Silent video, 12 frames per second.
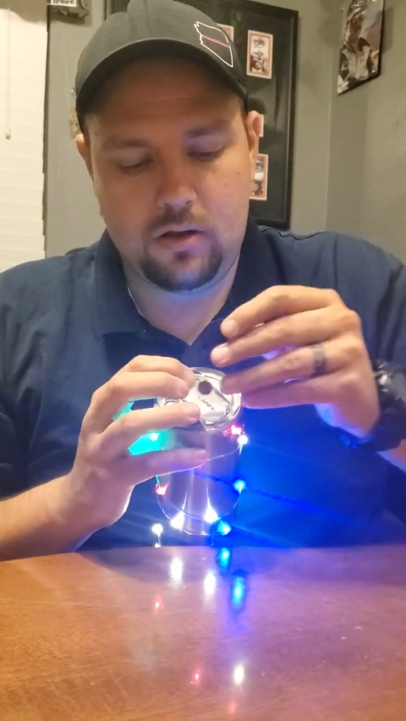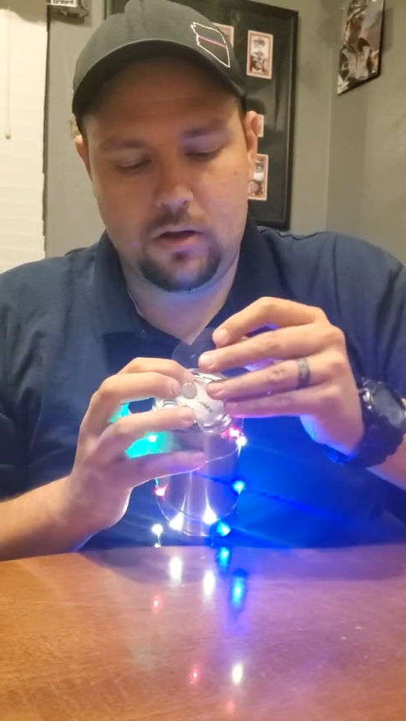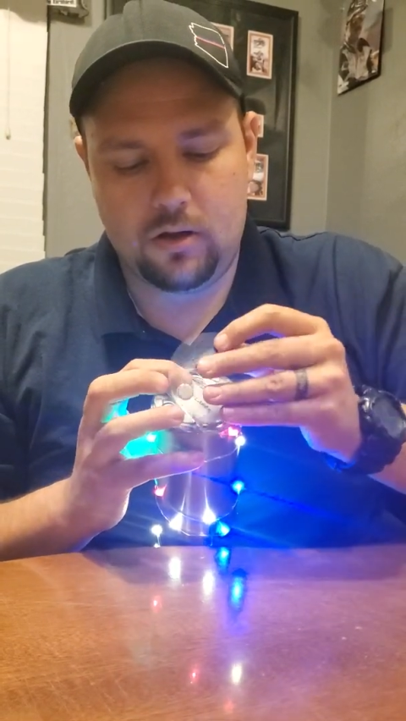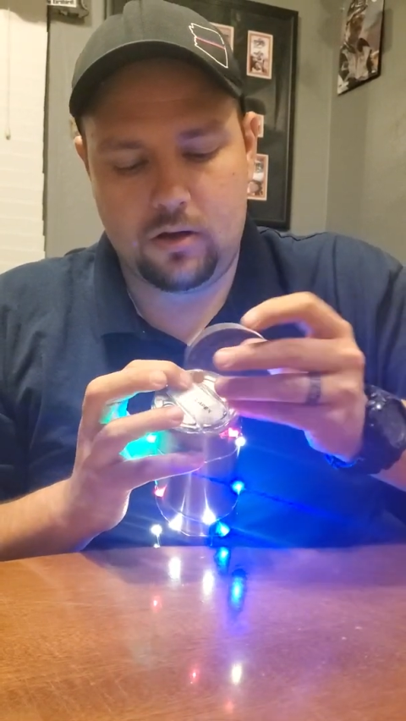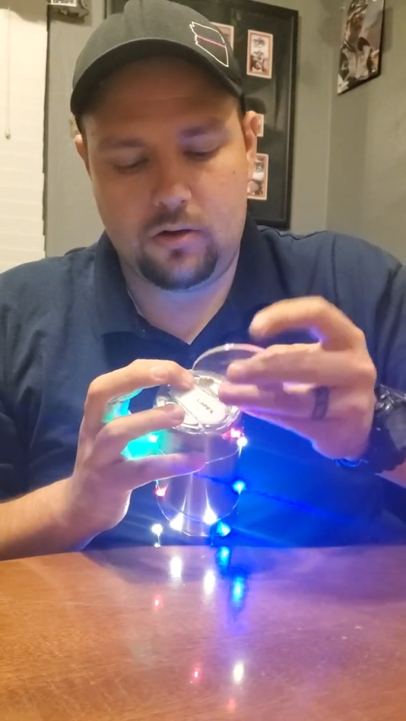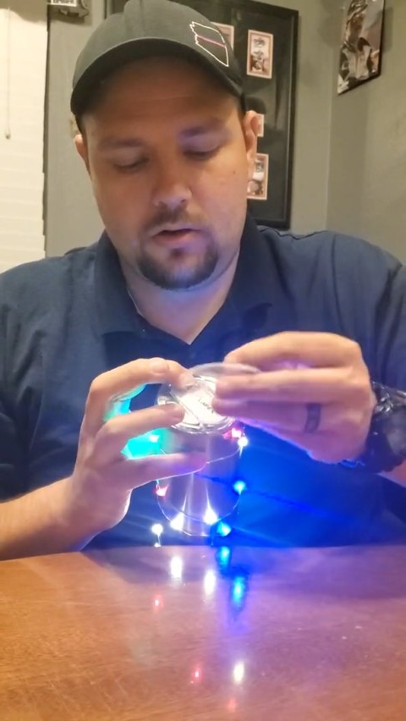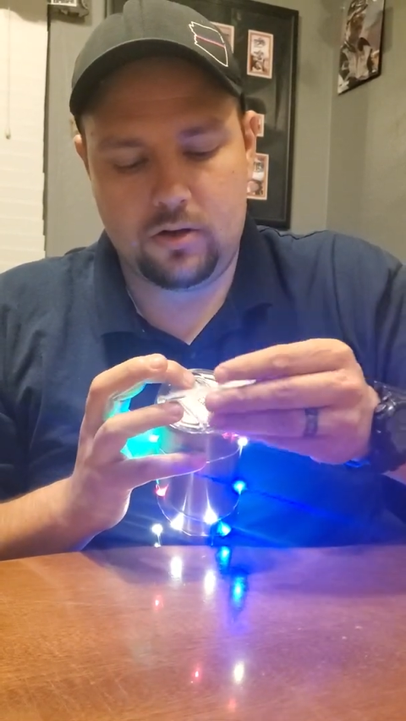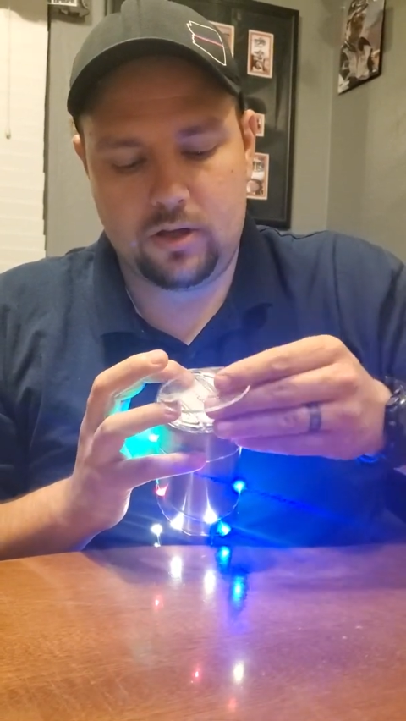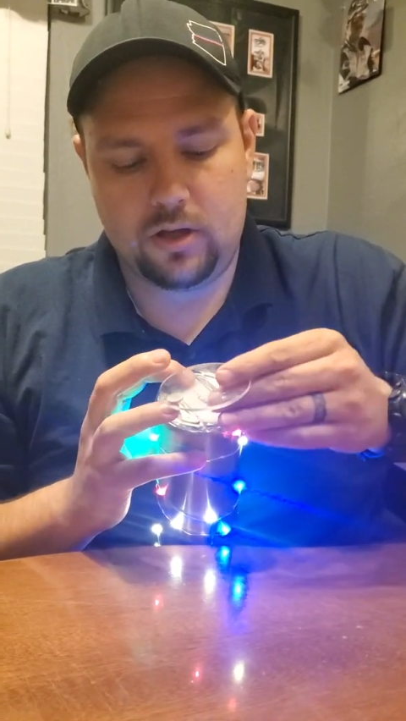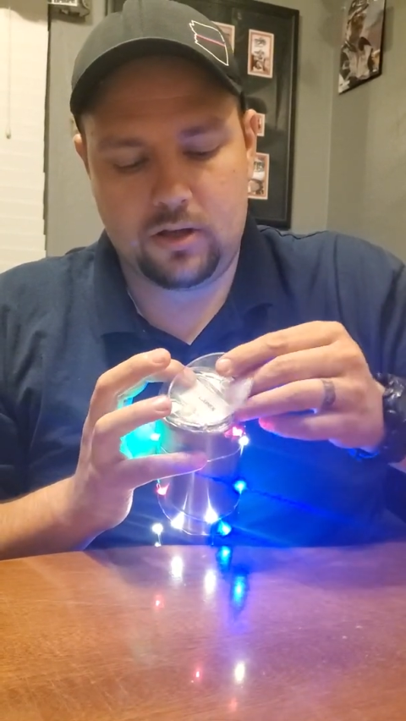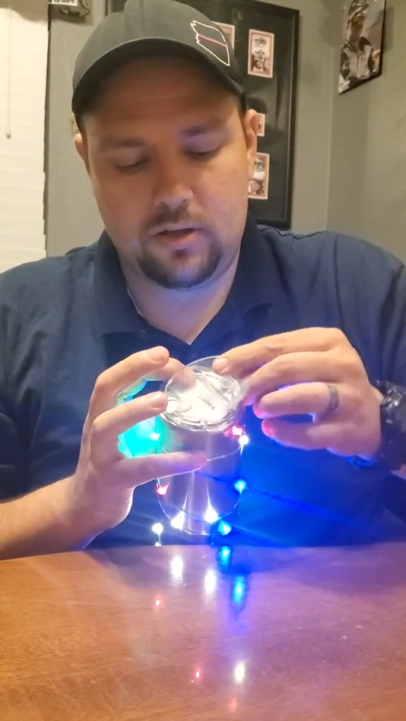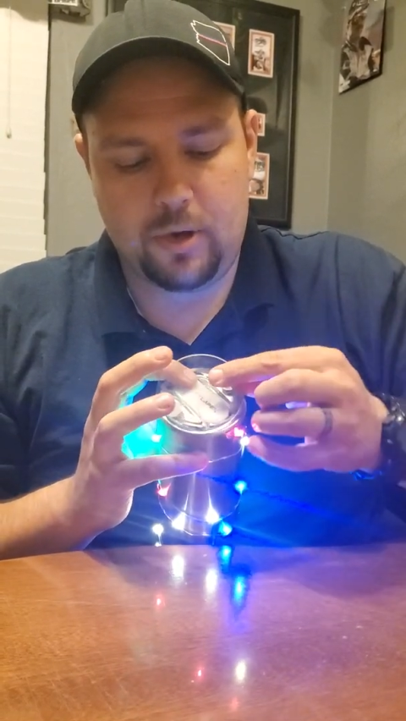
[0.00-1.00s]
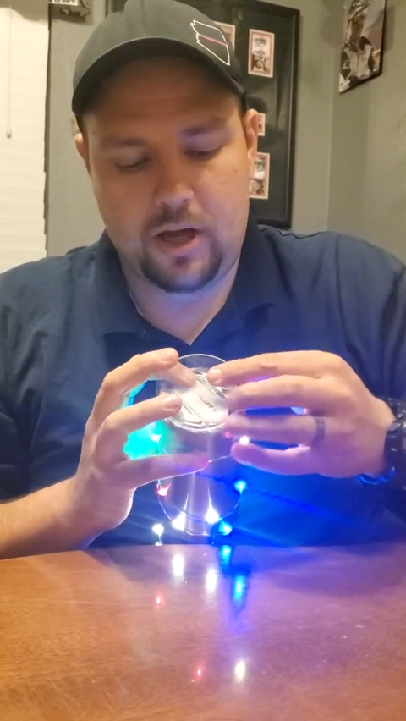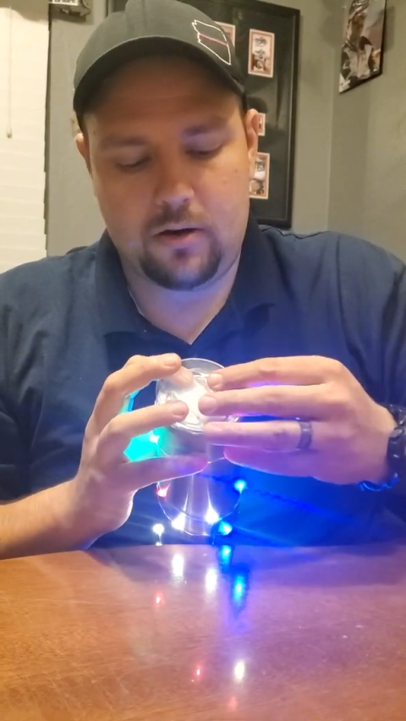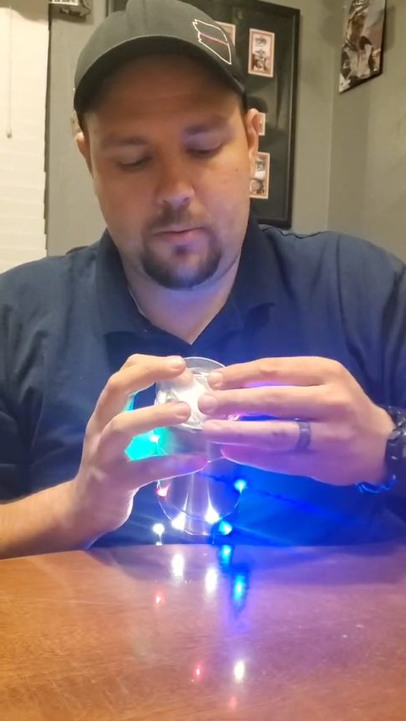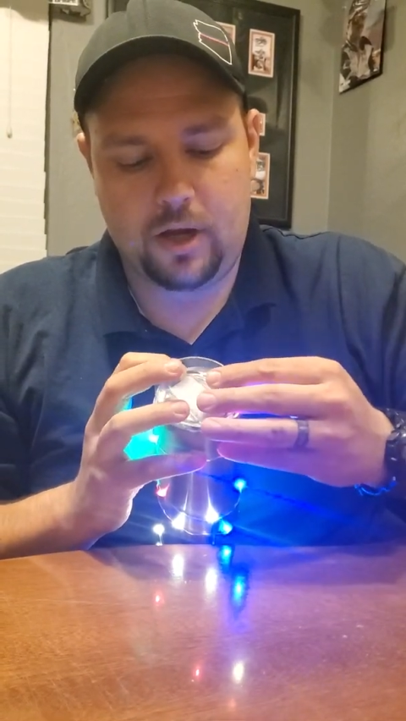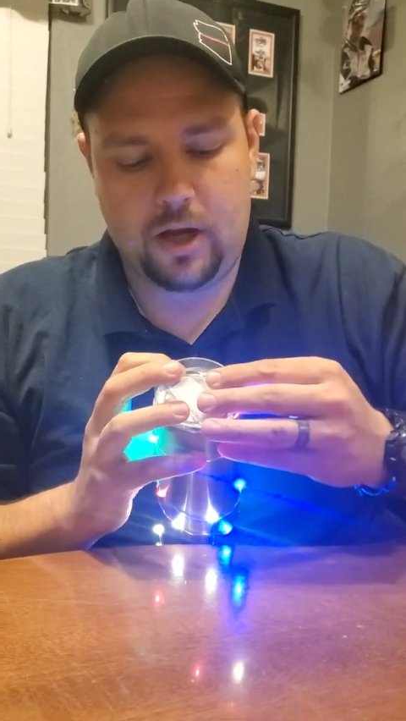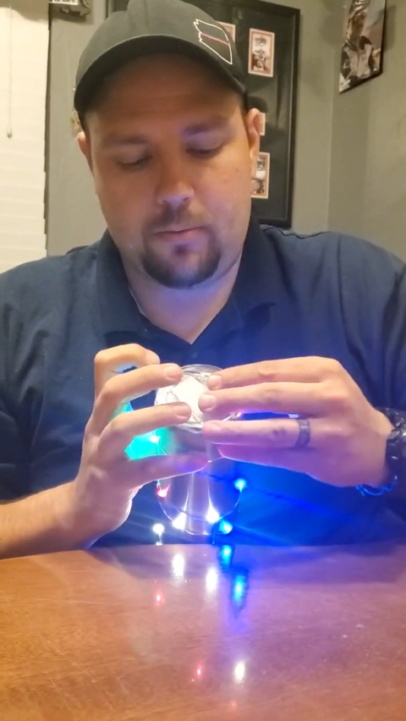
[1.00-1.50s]
And then you just set this
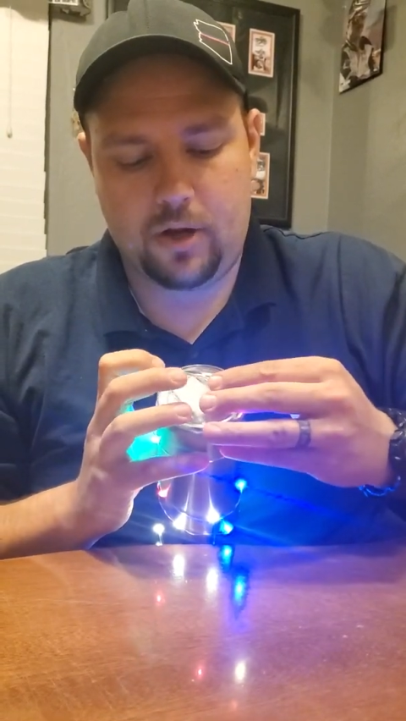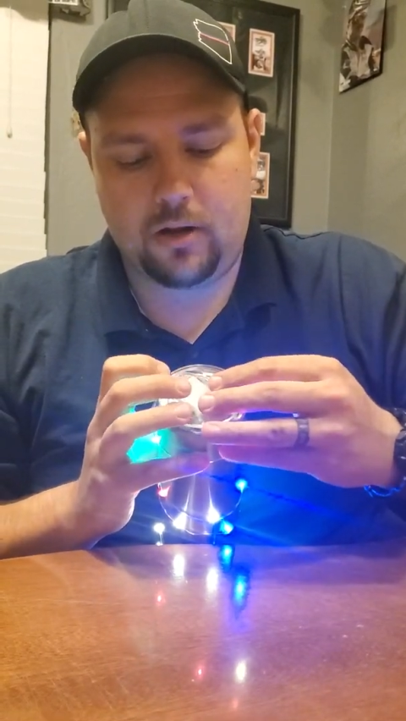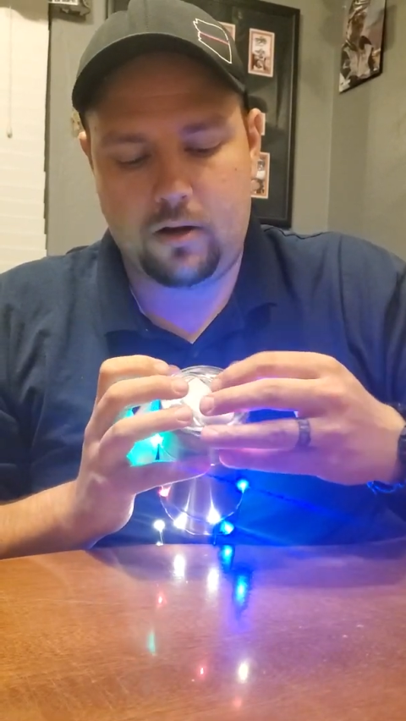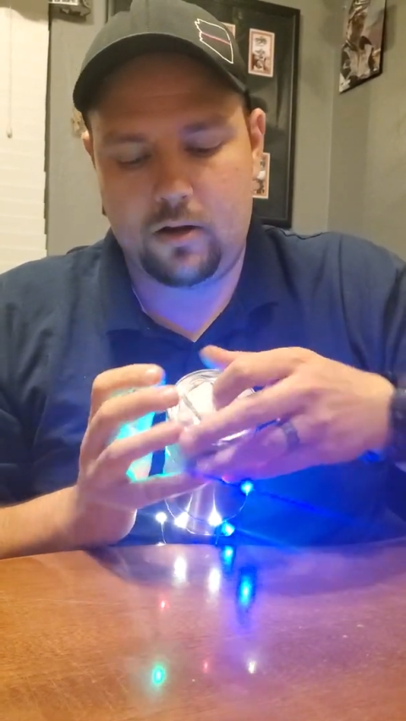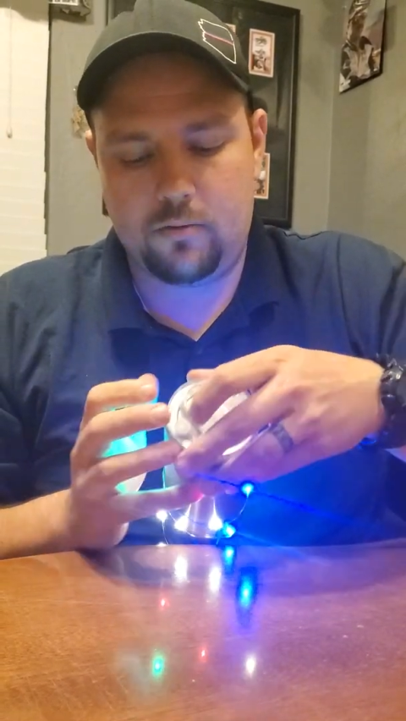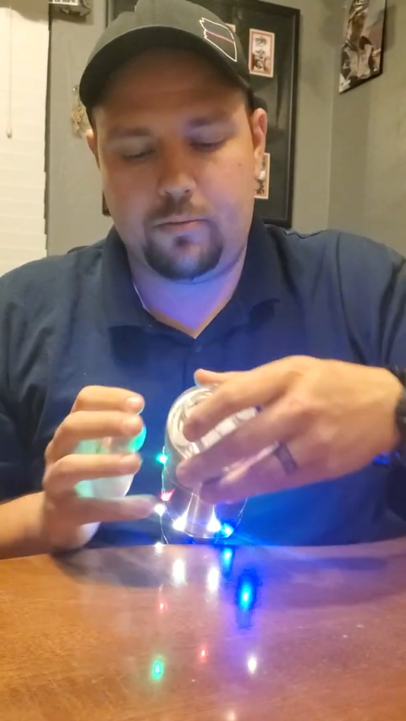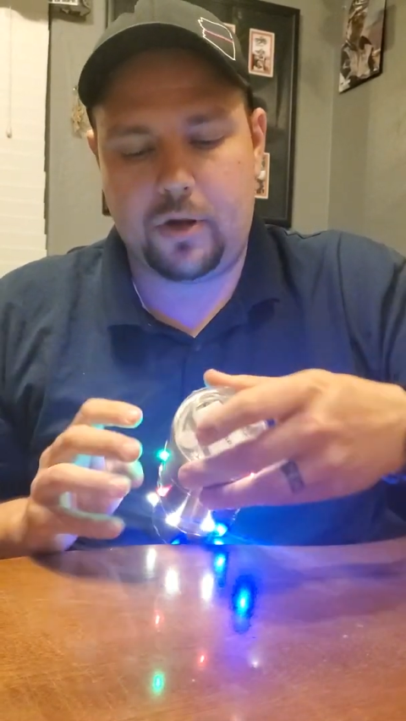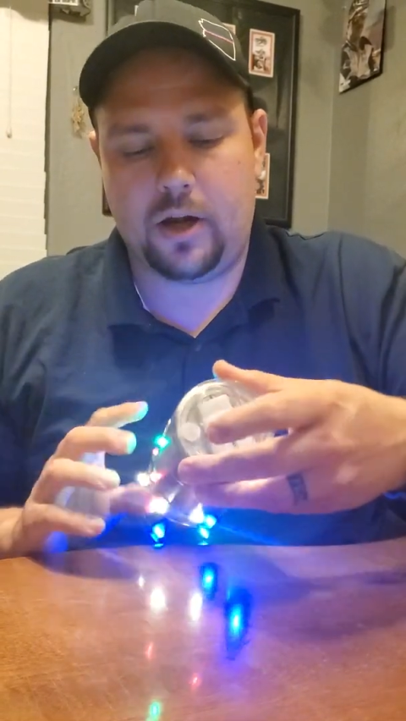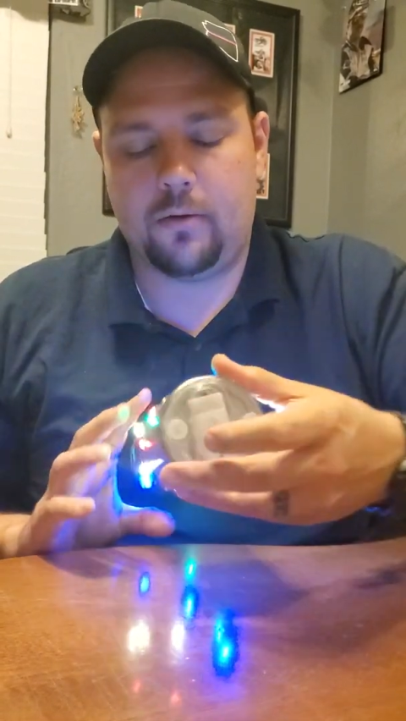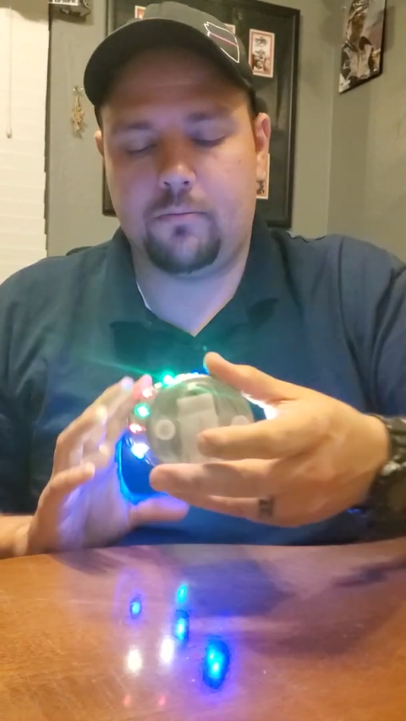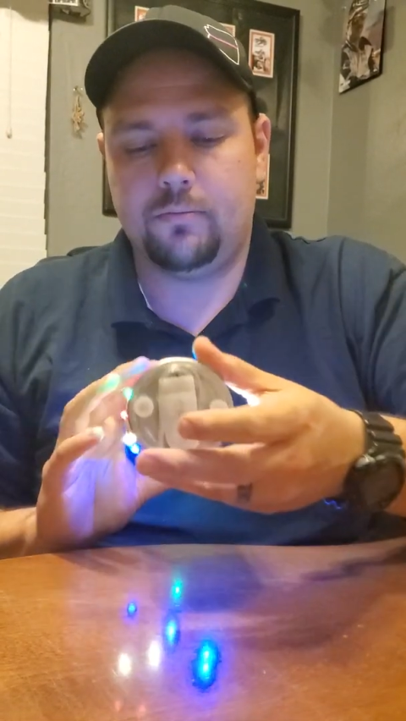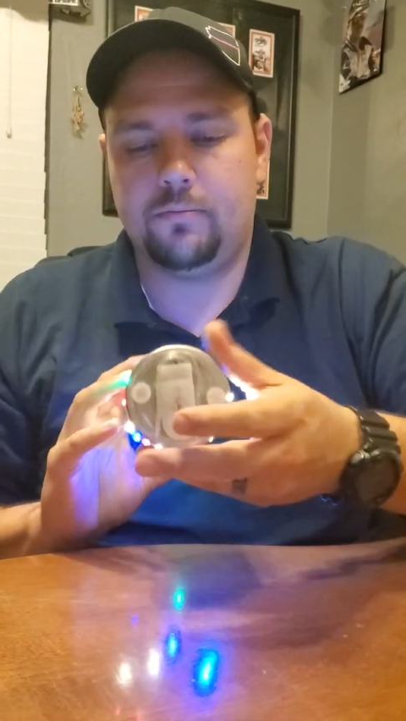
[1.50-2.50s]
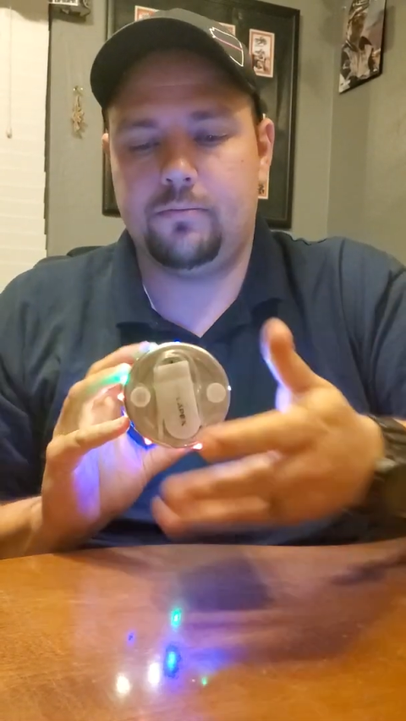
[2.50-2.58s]
battery pack back on, bam,